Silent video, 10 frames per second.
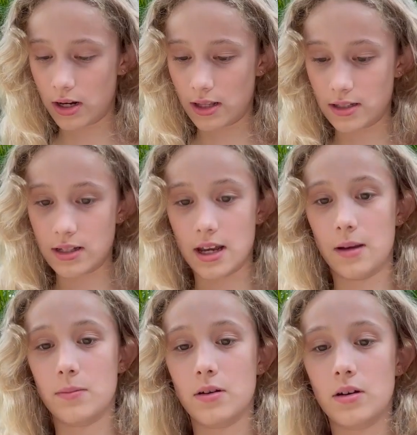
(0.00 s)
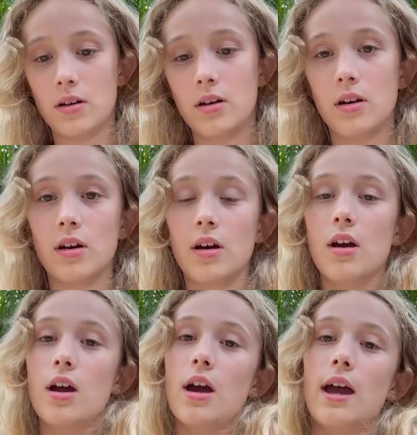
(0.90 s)
and Snape.
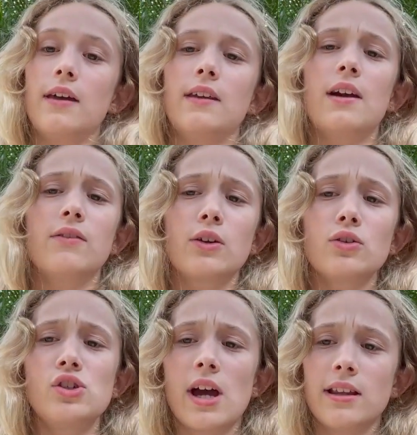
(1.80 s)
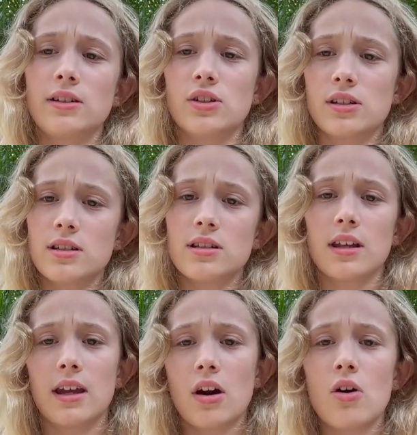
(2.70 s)
And they have little challenges
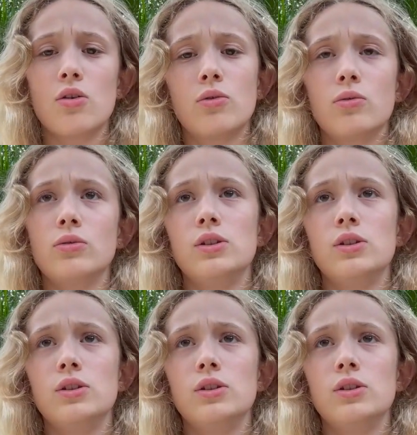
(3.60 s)
like, oh,